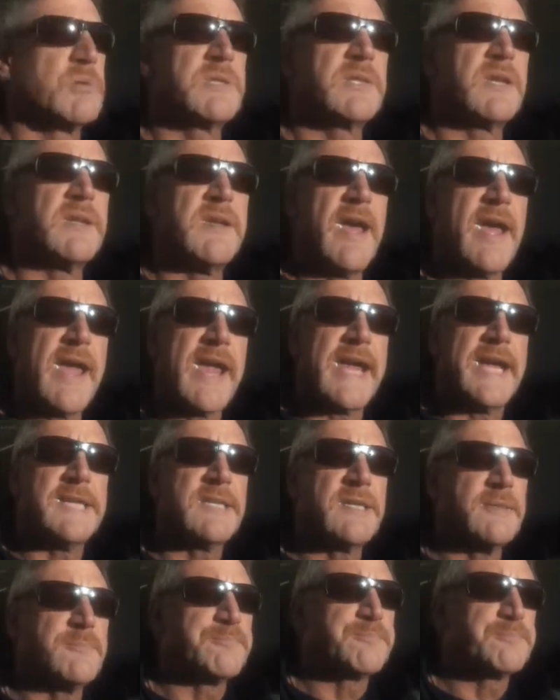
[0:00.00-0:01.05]
so
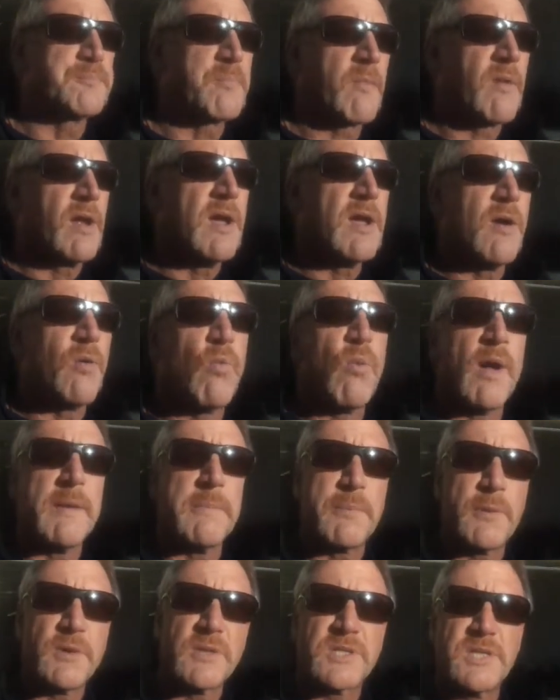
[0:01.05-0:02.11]
tonight, one
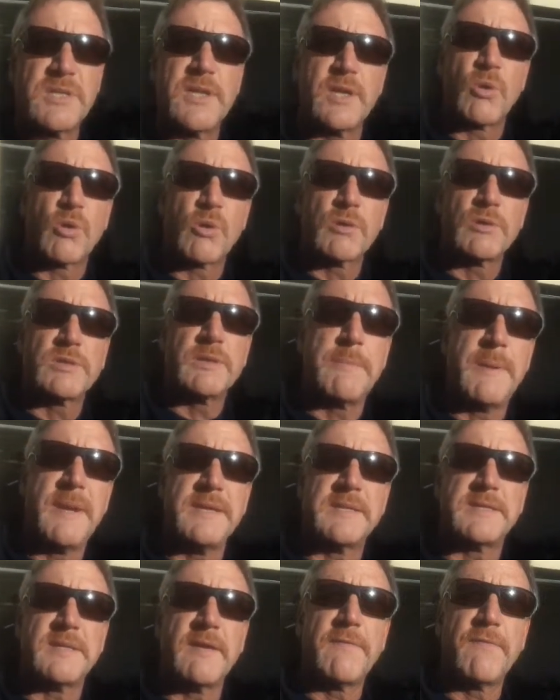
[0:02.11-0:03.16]
person that orders a
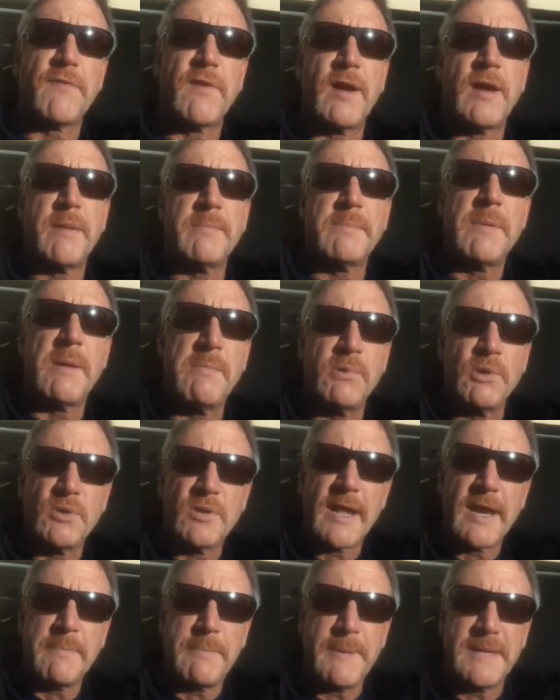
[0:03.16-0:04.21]
pizza from
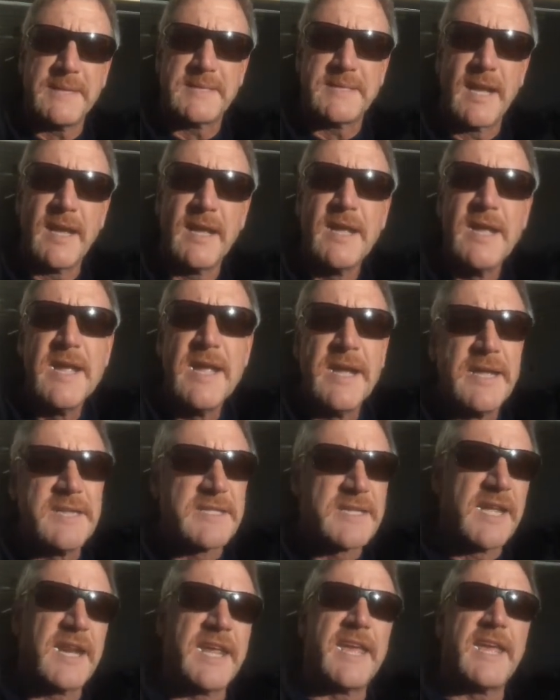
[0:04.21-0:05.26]
Moonlight Pizza
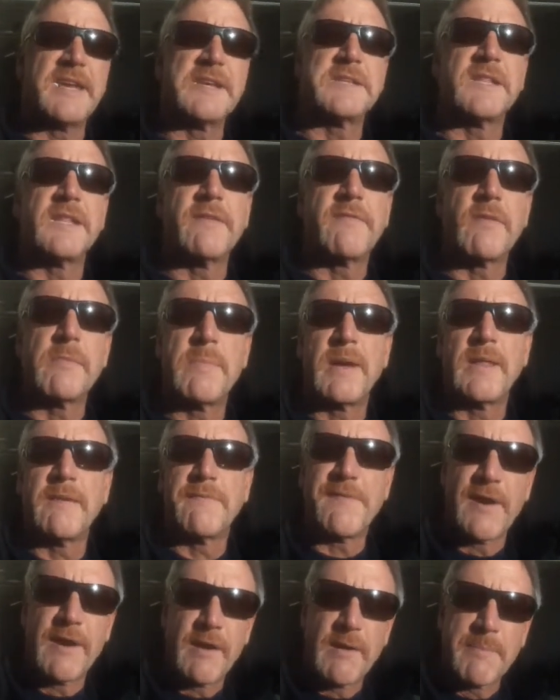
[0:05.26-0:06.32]
is going to get it delivered by the
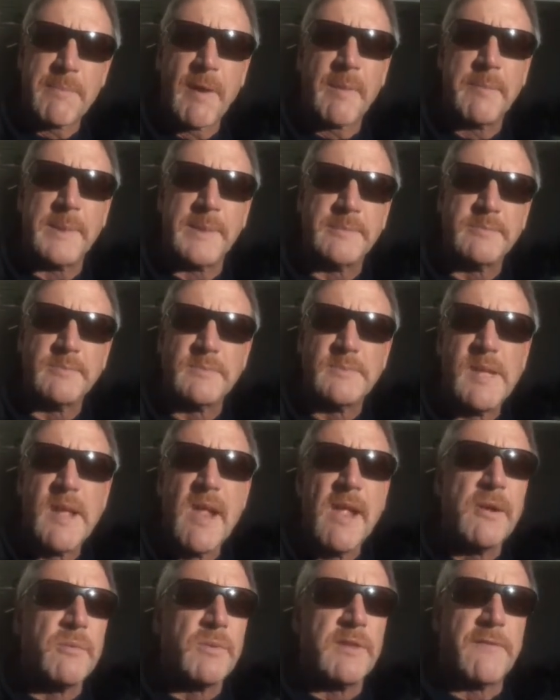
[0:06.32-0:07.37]
fire department.
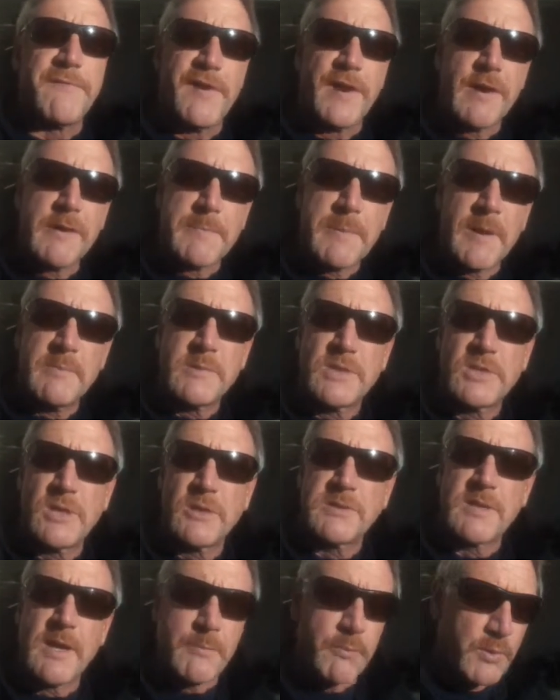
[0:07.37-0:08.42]
When the fire department
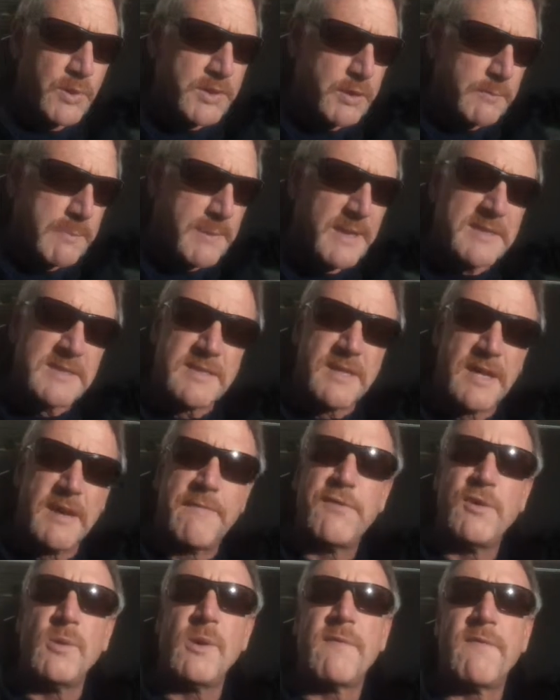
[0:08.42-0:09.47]
shows up with your pizza,
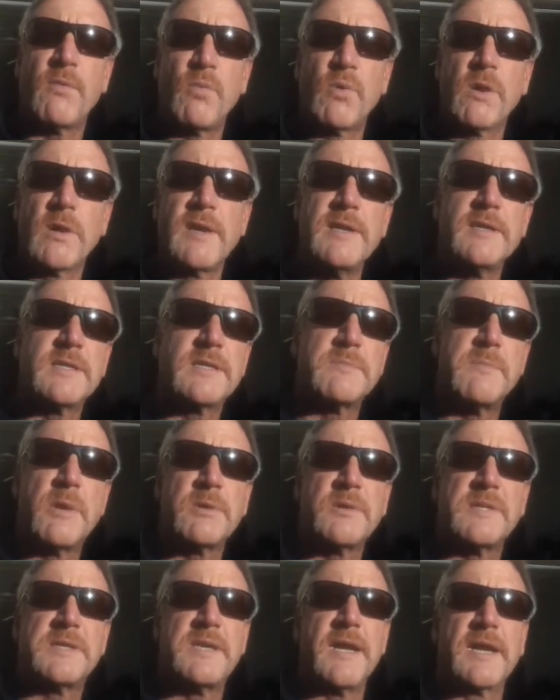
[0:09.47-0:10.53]
if you have a working
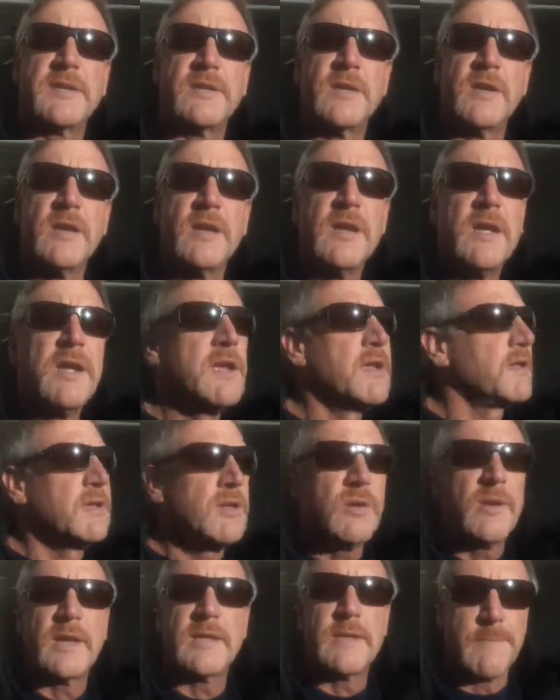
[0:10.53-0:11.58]
smoke detector,
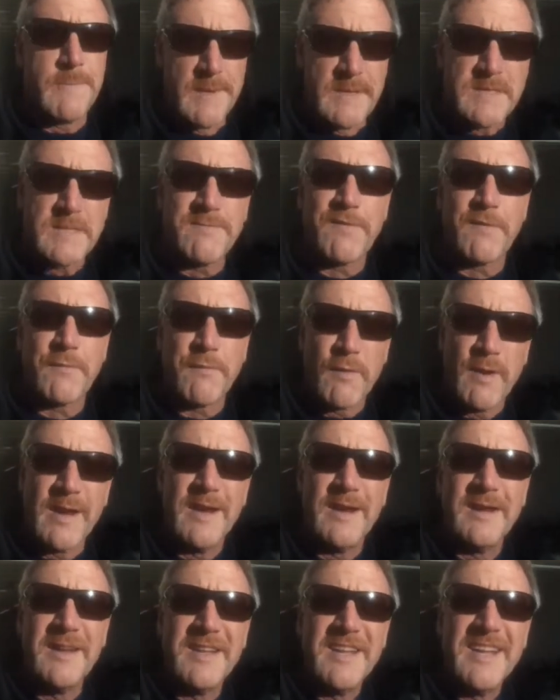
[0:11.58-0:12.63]
you get the pizza for free.
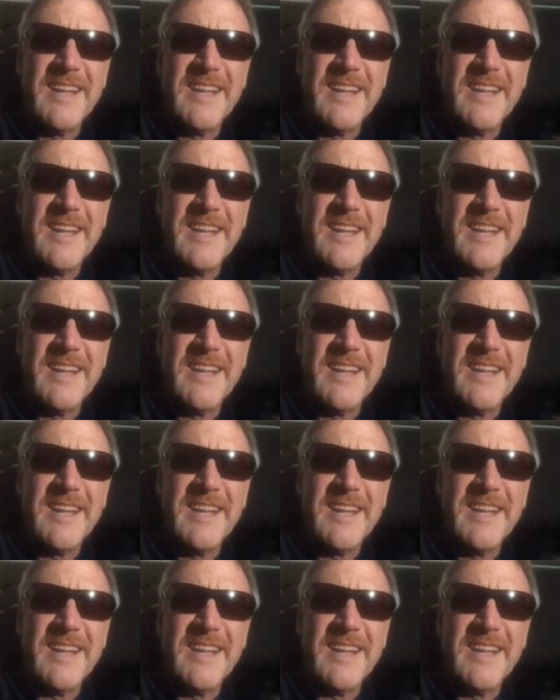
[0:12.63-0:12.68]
